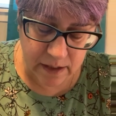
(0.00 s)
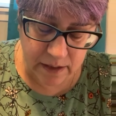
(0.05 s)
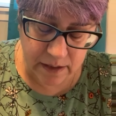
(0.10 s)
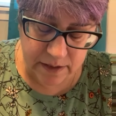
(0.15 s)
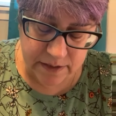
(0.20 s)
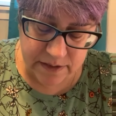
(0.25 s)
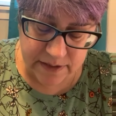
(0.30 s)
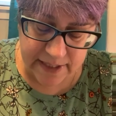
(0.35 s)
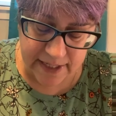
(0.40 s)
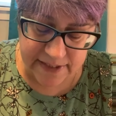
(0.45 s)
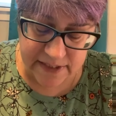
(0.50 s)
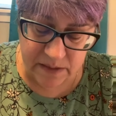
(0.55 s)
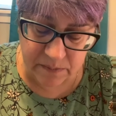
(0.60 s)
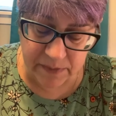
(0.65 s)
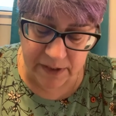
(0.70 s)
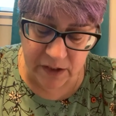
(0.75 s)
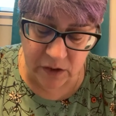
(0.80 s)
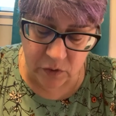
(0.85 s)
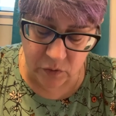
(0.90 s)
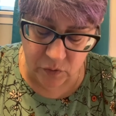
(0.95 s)

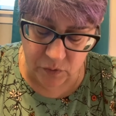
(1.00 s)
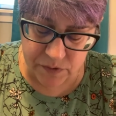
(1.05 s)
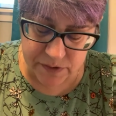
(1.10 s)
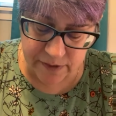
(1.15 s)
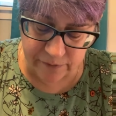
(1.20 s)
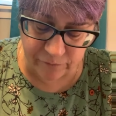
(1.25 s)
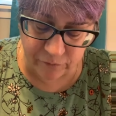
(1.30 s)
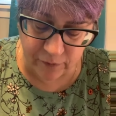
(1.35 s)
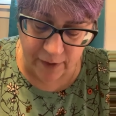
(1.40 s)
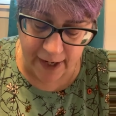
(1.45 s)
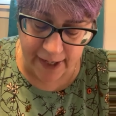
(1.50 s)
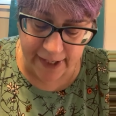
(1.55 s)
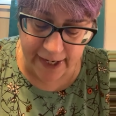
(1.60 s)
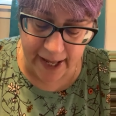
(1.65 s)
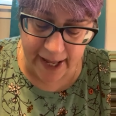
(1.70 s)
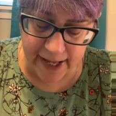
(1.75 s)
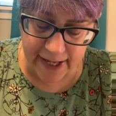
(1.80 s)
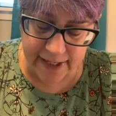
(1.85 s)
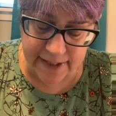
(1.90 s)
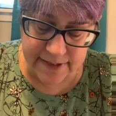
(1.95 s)
Sesame noodles and fried
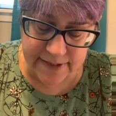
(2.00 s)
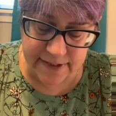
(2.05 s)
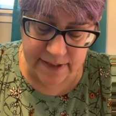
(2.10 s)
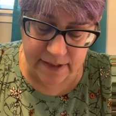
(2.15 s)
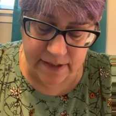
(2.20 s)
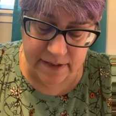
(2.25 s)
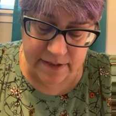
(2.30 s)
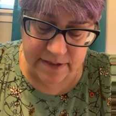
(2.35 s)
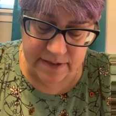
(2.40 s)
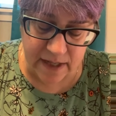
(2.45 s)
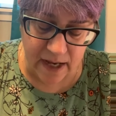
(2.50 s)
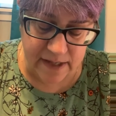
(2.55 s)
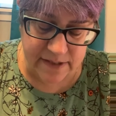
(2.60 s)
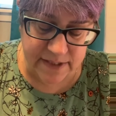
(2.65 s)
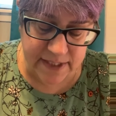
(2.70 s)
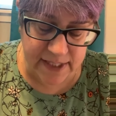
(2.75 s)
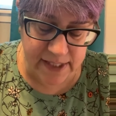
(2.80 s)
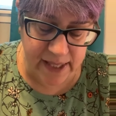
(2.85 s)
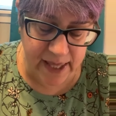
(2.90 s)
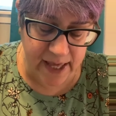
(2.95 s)
eggs.
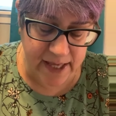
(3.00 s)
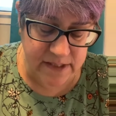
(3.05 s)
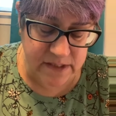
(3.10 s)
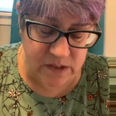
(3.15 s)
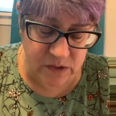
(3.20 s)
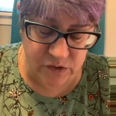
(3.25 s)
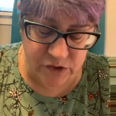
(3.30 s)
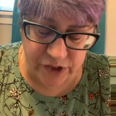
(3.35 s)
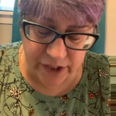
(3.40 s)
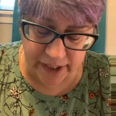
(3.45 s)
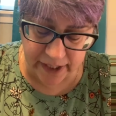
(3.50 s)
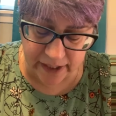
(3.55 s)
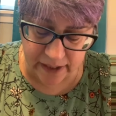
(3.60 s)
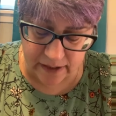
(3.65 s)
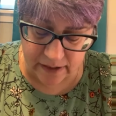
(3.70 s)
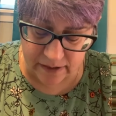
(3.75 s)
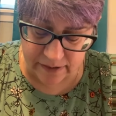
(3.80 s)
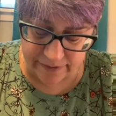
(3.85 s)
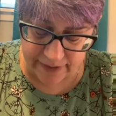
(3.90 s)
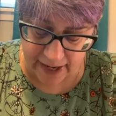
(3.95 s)
Saucy queso
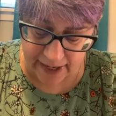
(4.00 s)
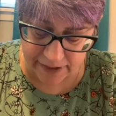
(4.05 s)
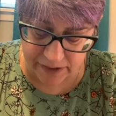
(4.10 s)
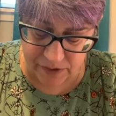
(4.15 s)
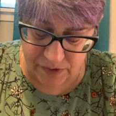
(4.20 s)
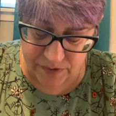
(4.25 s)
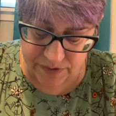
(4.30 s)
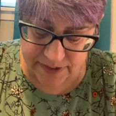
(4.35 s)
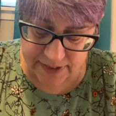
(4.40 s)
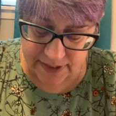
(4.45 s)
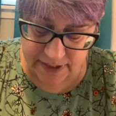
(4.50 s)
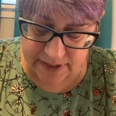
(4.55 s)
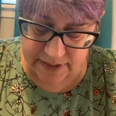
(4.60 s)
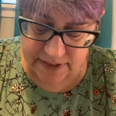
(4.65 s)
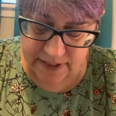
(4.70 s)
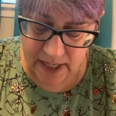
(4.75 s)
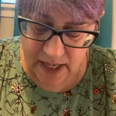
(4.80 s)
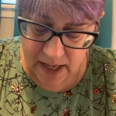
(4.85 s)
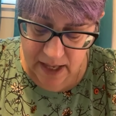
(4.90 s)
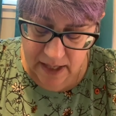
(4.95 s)
chicken. That uses
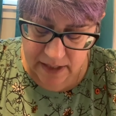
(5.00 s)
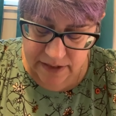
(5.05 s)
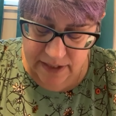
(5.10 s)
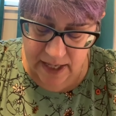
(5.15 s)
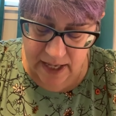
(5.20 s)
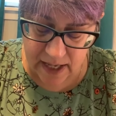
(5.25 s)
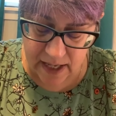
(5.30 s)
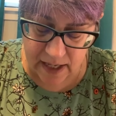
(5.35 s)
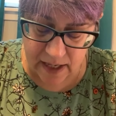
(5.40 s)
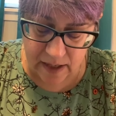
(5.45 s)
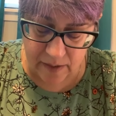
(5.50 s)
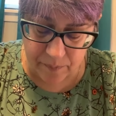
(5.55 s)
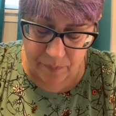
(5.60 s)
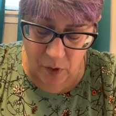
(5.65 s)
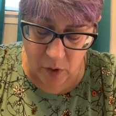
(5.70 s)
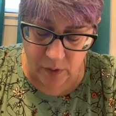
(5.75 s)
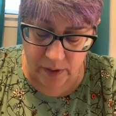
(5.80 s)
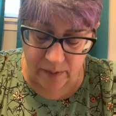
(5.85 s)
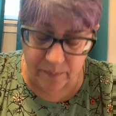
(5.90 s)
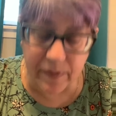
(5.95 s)
the
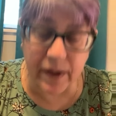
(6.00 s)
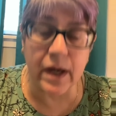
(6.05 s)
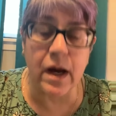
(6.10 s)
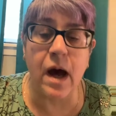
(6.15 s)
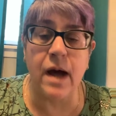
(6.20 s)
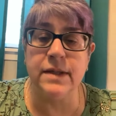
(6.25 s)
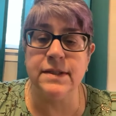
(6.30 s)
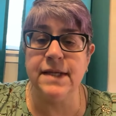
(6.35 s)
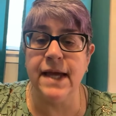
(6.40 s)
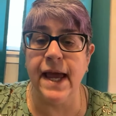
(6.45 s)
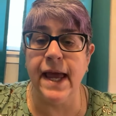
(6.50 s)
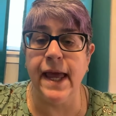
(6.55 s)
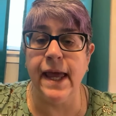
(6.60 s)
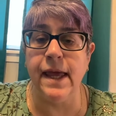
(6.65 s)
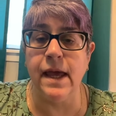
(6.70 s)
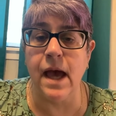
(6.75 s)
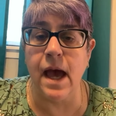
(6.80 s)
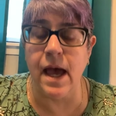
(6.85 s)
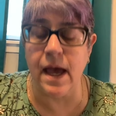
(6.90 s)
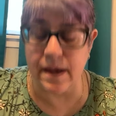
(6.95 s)
poca
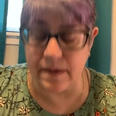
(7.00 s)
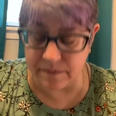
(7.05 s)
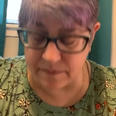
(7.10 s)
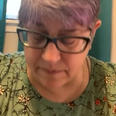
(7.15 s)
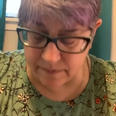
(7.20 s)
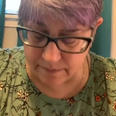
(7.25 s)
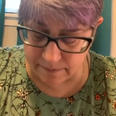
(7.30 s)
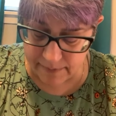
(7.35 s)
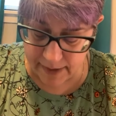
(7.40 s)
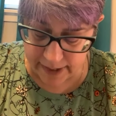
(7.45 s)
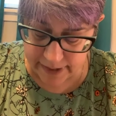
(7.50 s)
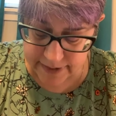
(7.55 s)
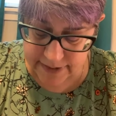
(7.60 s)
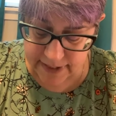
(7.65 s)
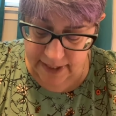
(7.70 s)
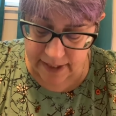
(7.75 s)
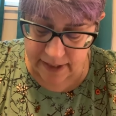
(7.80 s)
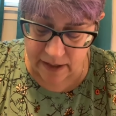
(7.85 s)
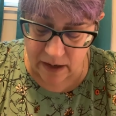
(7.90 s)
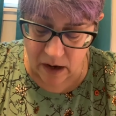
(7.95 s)
picante mix,
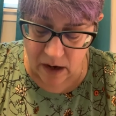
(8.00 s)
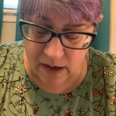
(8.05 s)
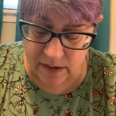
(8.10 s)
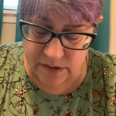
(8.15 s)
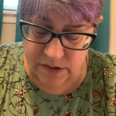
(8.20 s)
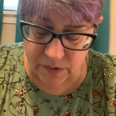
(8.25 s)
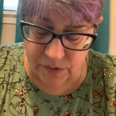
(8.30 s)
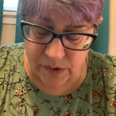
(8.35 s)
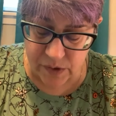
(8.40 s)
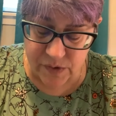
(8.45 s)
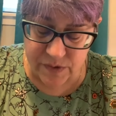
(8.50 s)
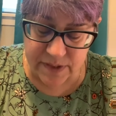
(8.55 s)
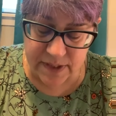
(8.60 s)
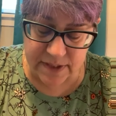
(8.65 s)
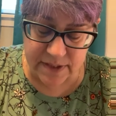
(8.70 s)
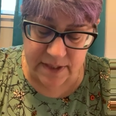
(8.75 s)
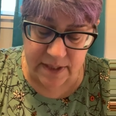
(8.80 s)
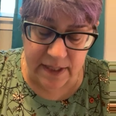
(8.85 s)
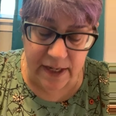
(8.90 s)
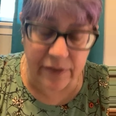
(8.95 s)
and it also
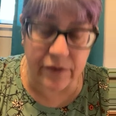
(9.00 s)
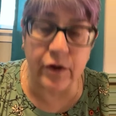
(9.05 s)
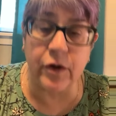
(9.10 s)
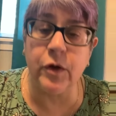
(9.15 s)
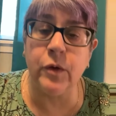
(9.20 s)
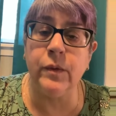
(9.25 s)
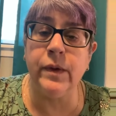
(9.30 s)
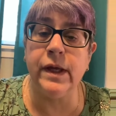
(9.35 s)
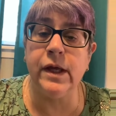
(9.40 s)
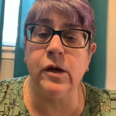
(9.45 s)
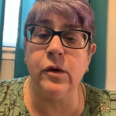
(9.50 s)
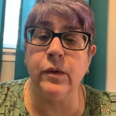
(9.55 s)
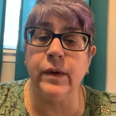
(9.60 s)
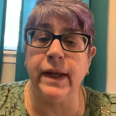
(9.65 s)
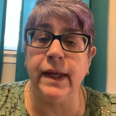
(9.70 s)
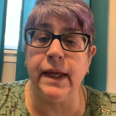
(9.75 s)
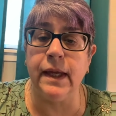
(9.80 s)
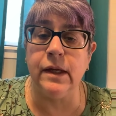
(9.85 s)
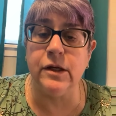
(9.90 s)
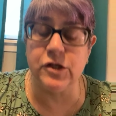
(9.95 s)
uses another ooey
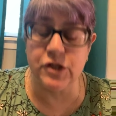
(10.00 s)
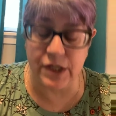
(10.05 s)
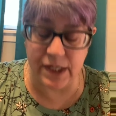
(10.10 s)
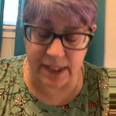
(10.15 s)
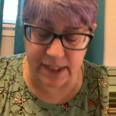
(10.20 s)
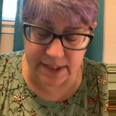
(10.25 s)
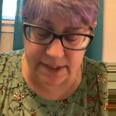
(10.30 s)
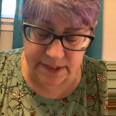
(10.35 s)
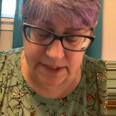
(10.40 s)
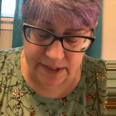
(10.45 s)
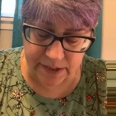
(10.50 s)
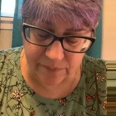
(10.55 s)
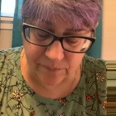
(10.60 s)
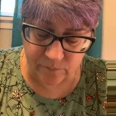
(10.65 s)
gooey cheese.